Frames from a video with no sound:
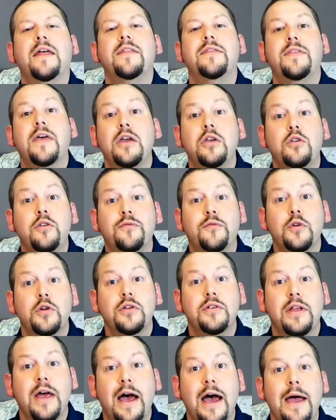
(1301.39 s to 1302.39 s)
Thank you for your
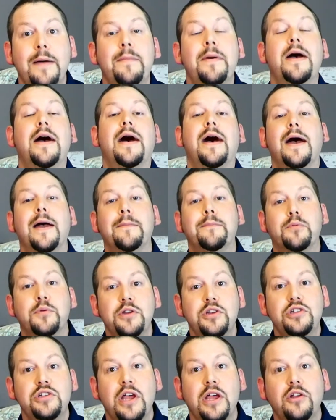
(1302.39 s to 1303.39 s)
time. I
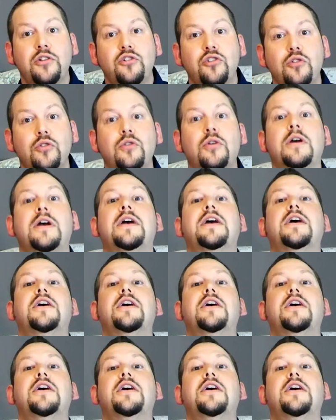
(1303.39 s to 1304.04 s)
appreciate you.